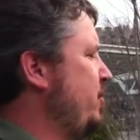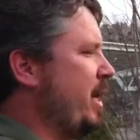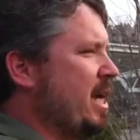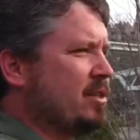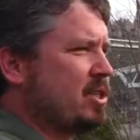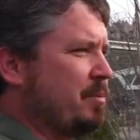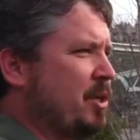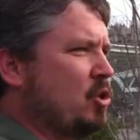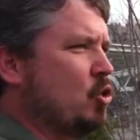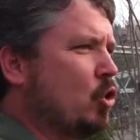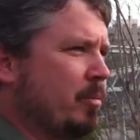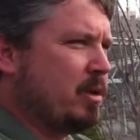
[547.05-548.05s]
So again, something
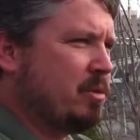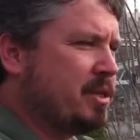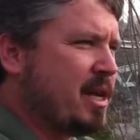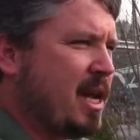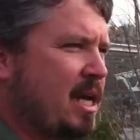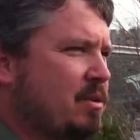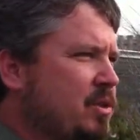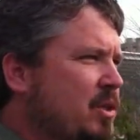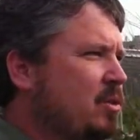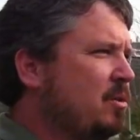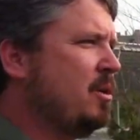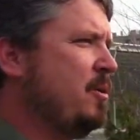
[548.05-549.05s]
you normally wouldn't have.
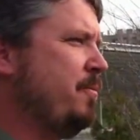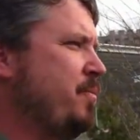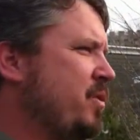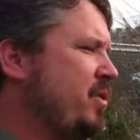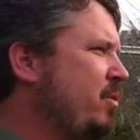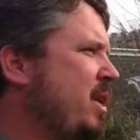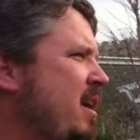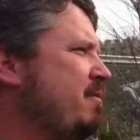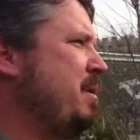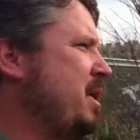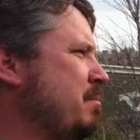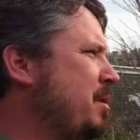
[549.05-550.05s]
So
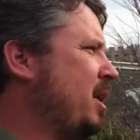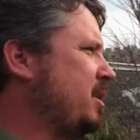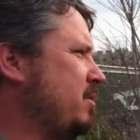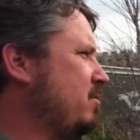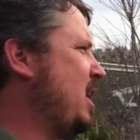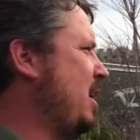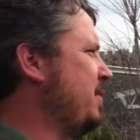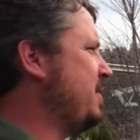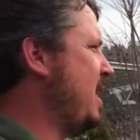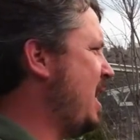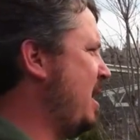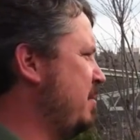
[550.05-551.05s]
$2.5 million right off
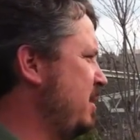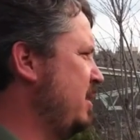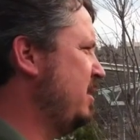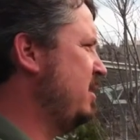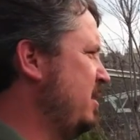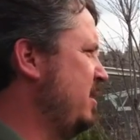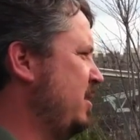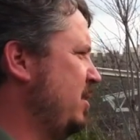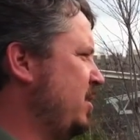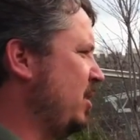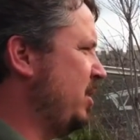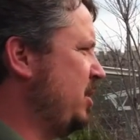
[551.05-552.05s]
the top.
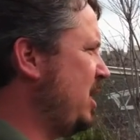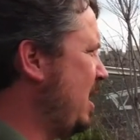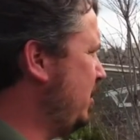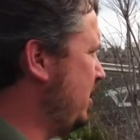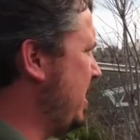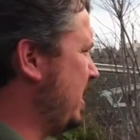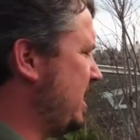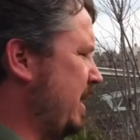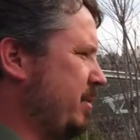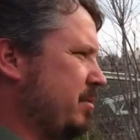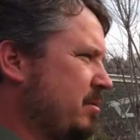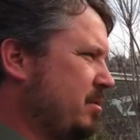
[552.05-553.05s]
So this job is about
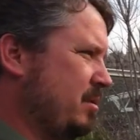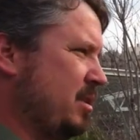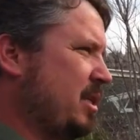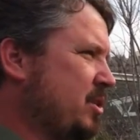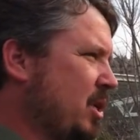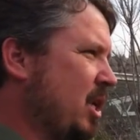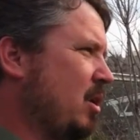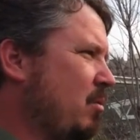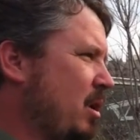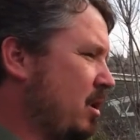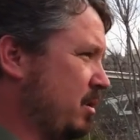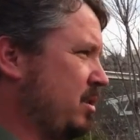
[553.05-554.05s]
7 cents a
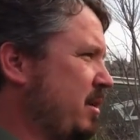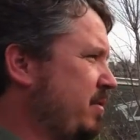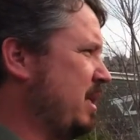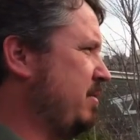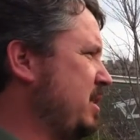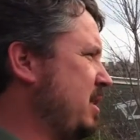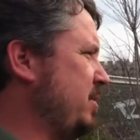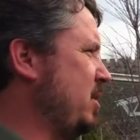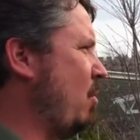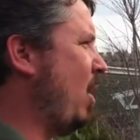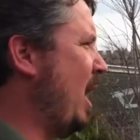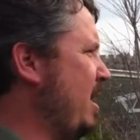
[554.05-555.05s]

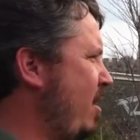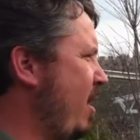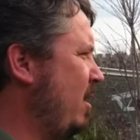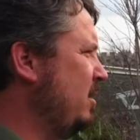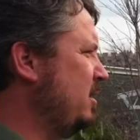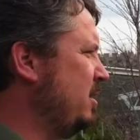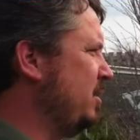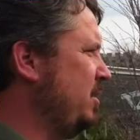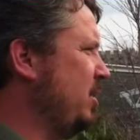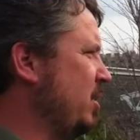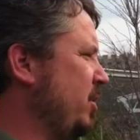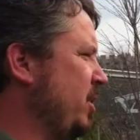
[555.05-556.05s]
a watt.
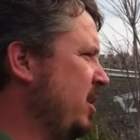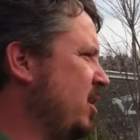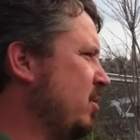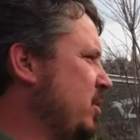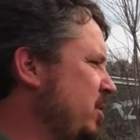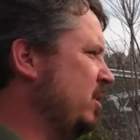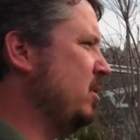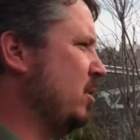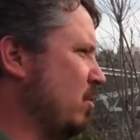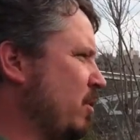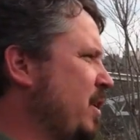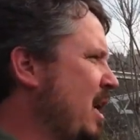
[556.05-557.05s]
You know, you can do
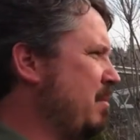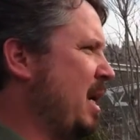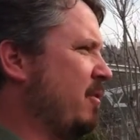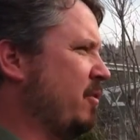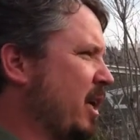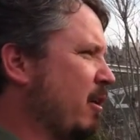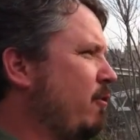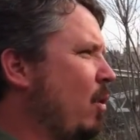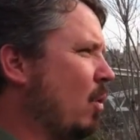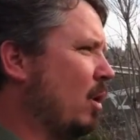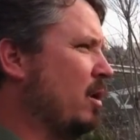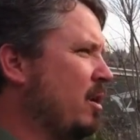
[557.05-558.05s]
a rooftop mount for like
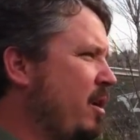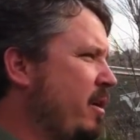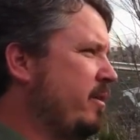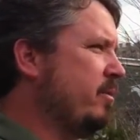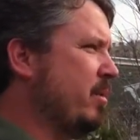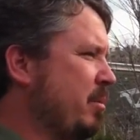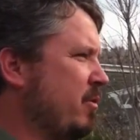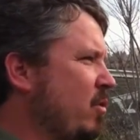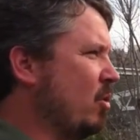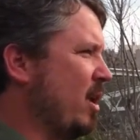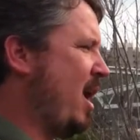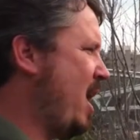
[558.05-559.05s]
4, maybe
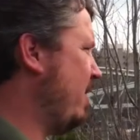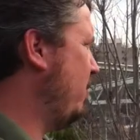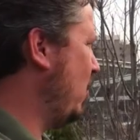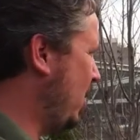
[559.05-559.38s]
4.5.